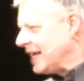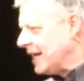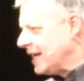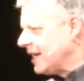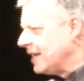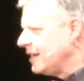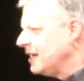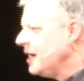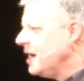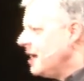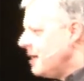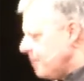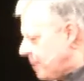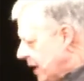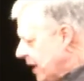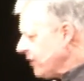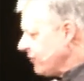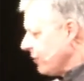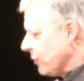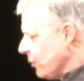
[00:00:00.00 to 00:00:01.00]
in
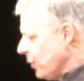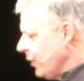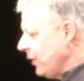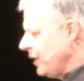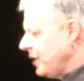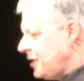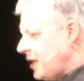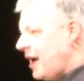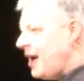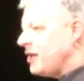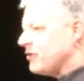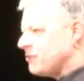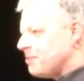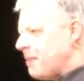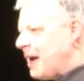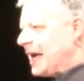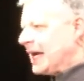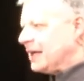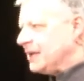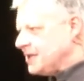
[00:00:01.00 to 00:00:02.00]
because it really does
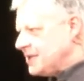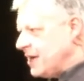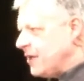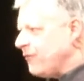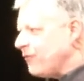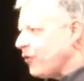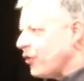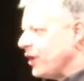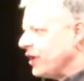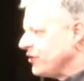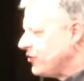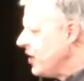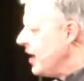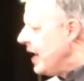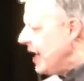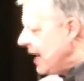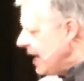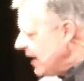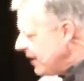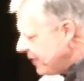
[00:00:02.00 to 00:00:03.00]
make a difference
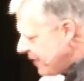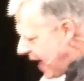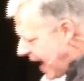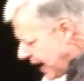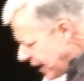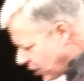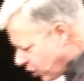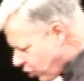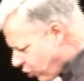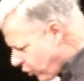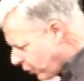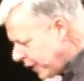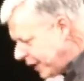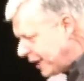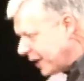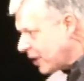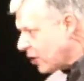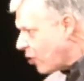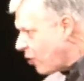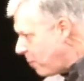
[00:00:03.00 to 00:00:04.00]
in that
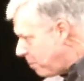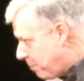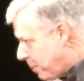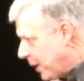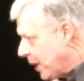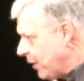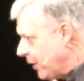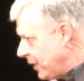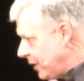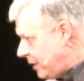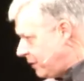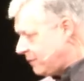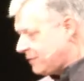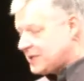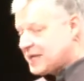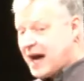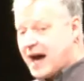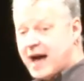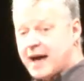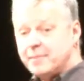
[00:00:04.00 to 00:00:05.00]
critical period of
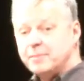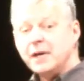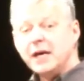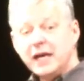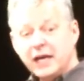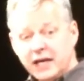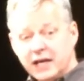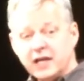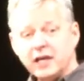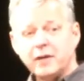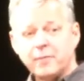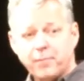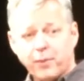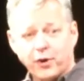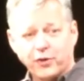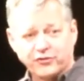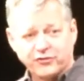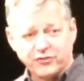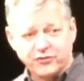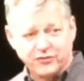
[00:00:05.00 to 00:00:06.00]
time in a
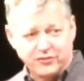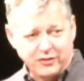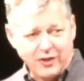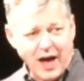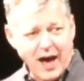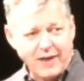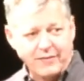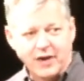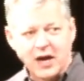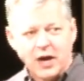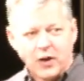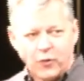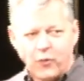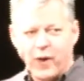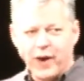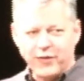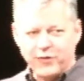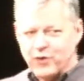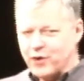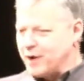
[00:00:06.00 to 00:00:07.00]
person's life,
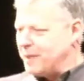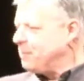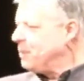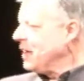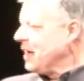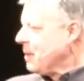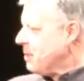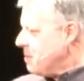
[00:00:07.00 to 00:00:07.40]
whether it be a